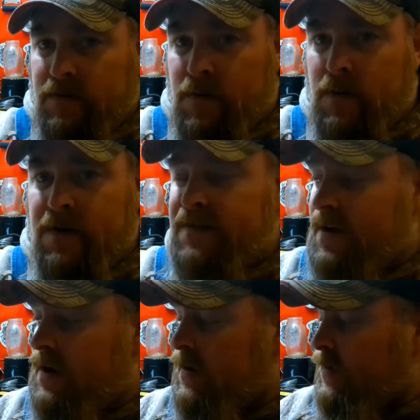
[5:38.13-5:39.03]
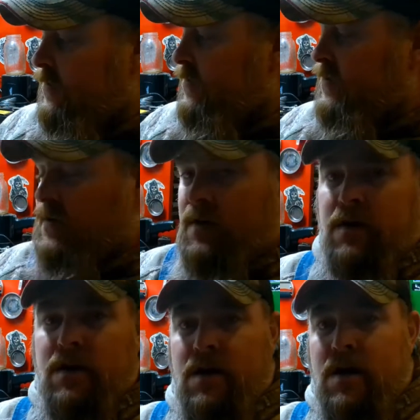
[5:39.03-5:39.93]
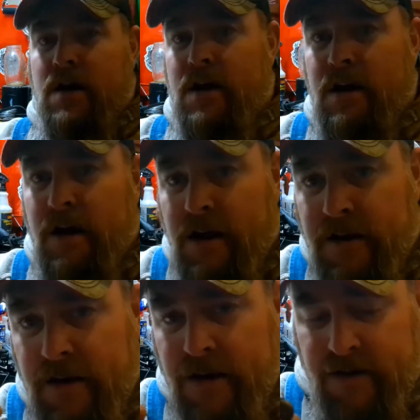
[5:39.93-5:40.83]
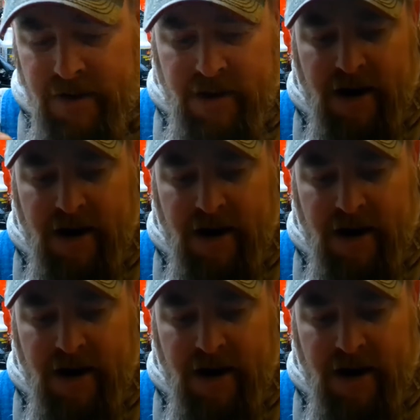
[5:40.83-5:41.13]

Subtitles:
coin sinkers, anything that